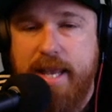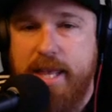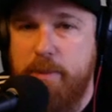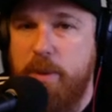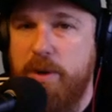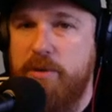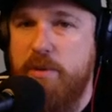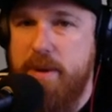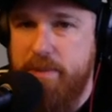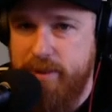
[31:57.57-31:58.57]
it'll be one to
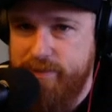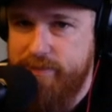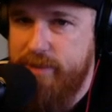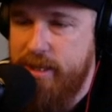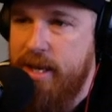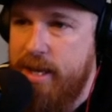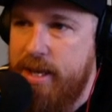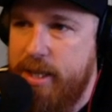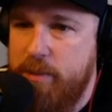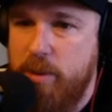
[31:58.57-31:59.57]
remember.
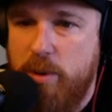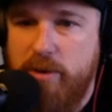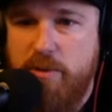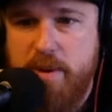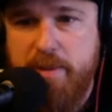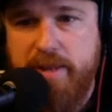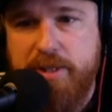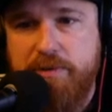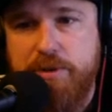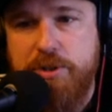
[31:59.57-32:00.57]
It'll be one to remember,
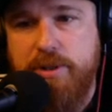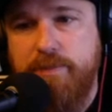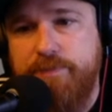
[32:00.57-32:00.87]
that's for sure.